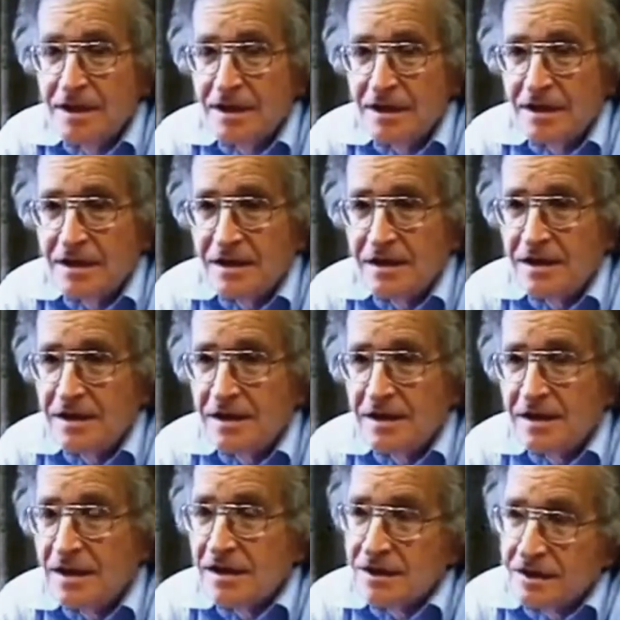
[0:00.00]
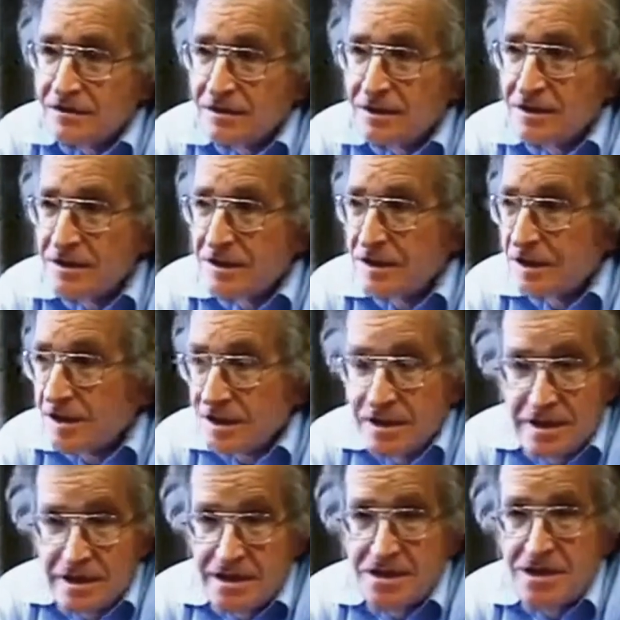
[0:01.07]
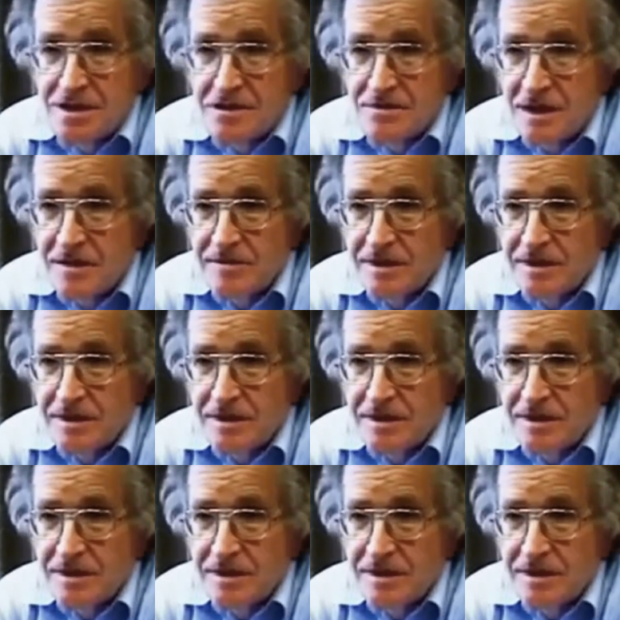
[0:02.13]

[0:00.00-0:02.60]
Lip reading: The other was the indigenous